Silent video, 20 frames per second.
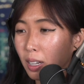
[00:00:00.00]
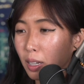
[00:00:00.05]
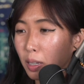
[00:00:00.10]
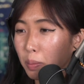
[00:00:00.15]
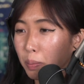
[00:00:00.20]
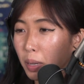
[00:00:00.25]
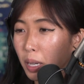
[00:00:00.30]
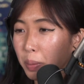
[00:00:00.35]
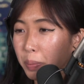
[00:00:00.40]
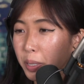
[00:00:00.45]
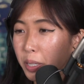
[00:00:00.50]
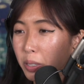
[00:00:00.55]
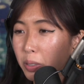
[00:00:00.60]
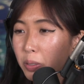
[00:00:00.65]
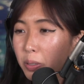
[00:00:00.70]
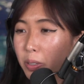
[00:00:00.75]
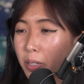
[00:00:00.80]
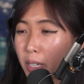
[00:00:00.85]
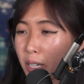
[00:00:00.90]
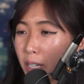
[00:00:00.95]
Maybe
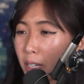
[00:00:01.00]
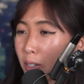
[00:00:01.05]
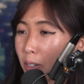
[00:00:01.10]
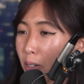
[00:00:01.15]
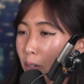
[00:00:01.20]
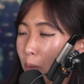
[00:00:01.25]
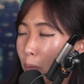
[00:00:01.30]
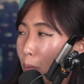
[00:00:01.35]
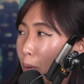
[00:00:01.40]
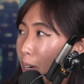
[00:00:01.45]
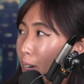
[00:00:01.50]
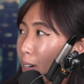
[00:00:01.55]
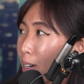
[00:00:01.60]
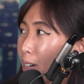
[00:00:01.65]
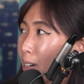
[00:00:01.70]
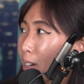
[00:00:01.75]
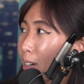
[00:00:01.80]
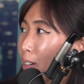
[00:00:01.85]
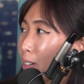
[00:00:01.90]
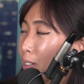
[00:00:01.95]
you'll hear a
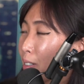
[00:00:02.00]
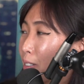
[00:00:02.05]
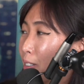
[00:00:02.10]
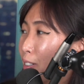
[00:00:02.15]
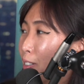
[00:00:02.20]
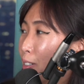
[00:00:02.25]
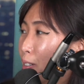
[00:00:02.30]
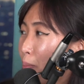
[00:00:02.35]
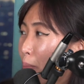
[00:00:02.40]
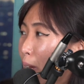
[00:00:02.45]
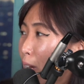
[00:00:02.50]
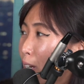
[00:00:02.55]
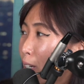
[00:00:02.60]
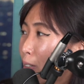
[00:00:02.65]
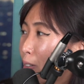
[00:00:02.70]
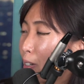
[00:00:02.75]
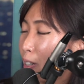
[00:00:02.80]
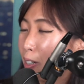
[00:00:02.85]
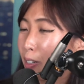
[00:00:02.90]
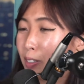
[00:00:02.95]
where in the
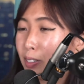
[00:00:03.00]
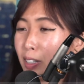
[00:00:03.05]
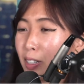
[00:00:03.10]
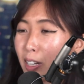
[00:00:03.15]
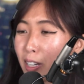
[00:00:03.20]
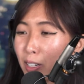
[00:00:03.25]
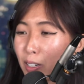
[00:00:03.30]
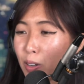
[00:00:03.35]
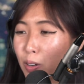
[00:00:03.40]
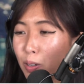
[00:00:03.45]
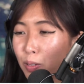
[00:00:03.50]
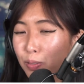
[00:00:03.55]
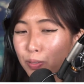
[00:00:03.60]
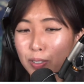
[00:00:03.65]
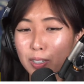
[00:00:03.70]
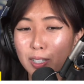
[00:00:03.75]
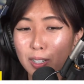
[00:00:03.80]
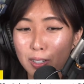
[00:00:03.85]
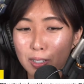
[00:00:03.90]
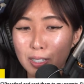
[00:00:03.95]
background. And
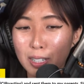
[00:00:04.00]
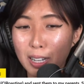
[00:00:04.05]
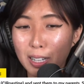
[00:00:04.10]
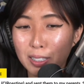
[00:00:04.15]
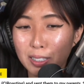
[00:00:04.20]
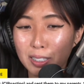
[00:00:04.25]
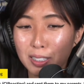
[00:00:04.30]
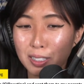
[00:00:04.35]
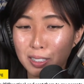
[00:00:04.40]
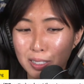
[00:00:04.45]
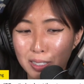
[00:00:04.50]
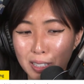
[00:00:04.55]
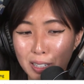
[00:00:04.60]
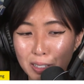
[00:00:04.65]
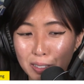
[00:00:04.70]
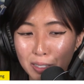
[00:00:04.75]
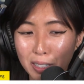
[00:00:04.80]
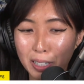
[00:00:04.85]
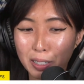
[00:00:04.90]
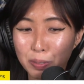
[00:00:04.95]
hopefully our child doesn't
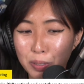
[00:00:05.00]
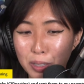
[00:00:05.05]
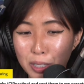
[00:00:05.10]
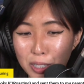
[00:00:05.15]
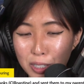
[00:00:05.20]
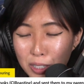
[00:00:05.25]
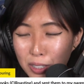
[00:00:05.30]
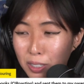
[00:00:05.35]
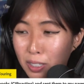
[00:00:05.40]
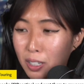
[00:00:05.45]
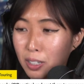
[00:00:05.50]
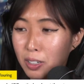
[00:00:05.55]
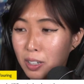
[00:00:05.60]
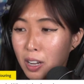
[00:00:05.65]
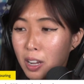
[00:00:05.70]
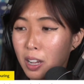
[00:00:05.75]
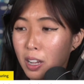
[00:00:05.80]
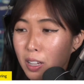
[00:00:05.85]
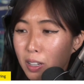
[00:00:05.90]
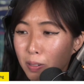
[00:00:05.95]
sound like I just said.
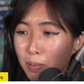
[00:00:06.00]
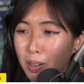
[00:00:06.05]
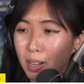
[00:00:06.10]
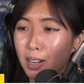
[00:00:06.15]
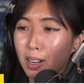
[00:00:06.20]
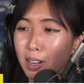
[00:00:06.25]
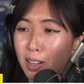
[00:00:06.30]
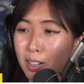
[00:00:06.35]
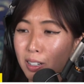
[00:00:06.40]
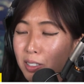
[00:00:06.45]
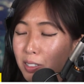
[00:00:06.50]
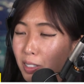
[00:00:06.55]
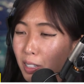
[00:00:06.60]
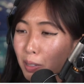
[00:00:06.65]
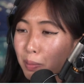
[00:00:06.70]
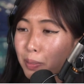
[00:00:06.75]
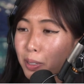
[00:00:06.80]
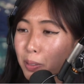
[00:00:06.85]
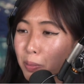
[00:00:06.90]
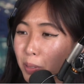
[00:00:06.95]

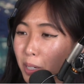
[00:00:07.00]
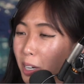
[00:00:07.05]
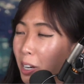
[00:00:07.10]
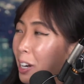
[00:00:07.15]
That'd be weird.